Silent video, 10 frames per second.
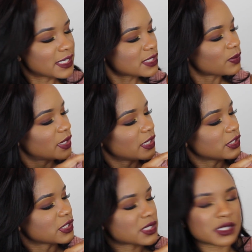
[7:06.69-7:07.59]
This one,
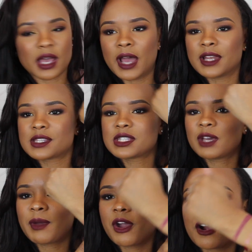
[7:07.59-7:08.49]
it just honestly
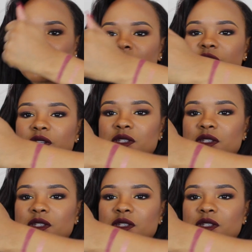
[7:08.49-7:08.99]
on my arm just